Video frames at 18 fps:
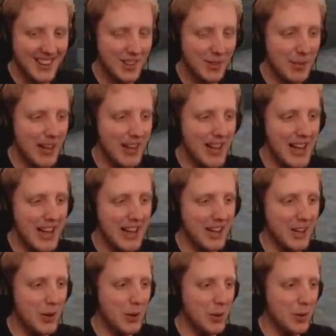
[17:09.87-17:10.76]
Spell
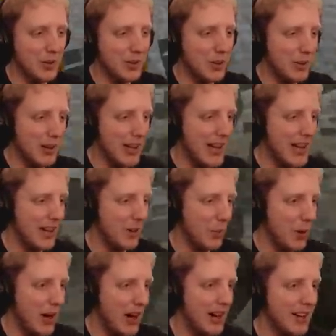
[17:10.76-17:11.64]
L O L
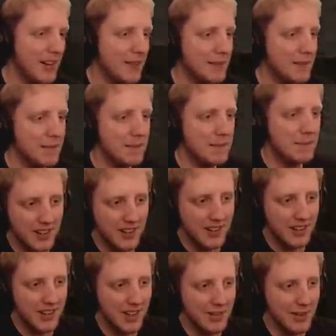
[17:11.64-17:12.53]
L Y.
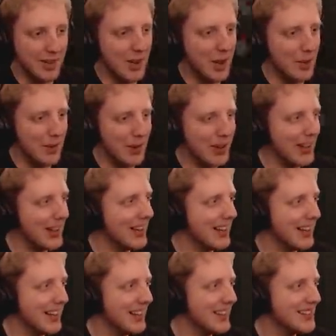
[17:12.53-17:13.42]
I forgot about
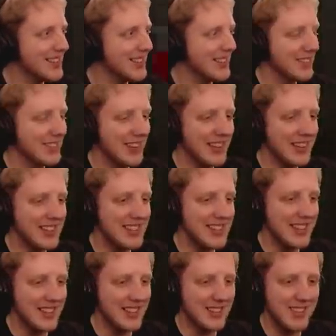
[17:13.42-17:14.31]
that. I should have like
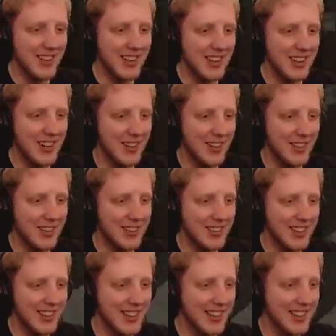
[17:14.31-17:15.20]
changed that, how I was
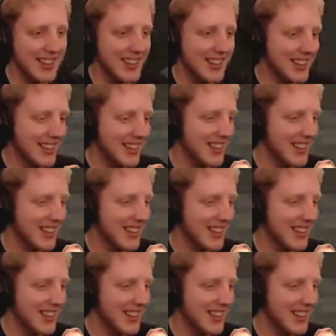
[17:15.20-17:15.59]
saying it.